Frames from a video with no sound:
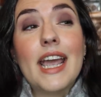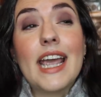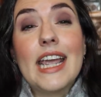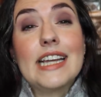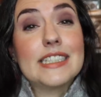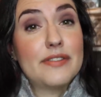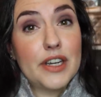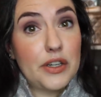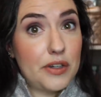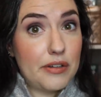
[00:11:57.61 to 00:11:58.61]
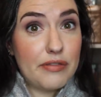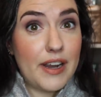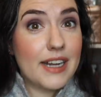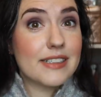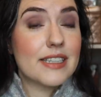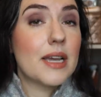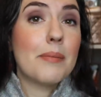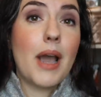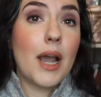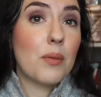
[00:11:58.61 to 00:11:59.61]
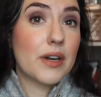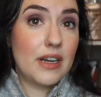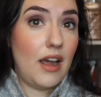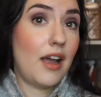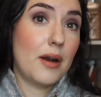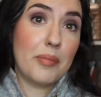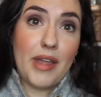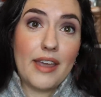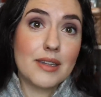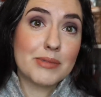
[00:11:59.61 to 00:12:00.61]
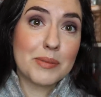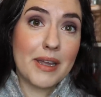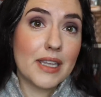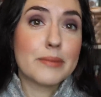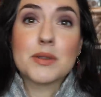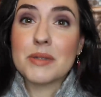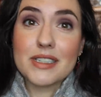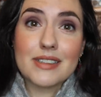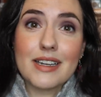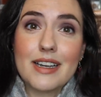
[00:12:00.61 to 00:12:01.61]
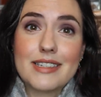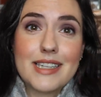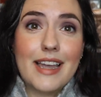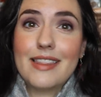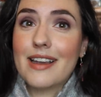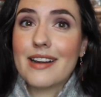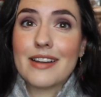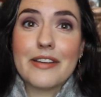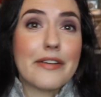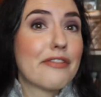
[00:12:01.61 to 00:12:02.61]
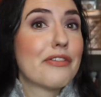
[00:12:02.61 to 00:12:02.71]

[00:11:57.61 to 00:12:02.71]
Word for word: And if I could find them, I would not apply them to my lips because, like I said, they're a good